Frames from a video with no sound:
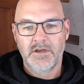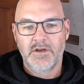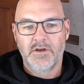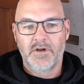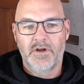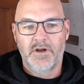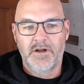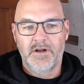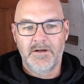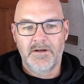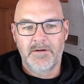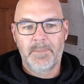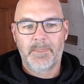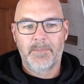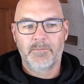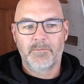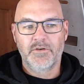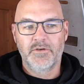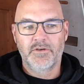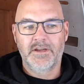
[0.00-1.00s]

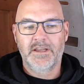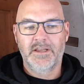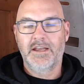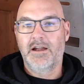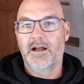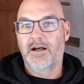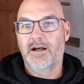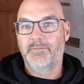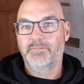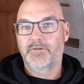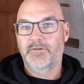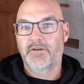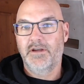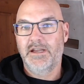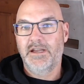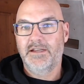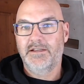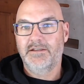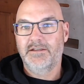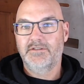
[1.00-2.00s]
You're going to get
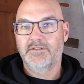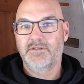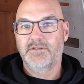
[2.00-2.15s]
upgraded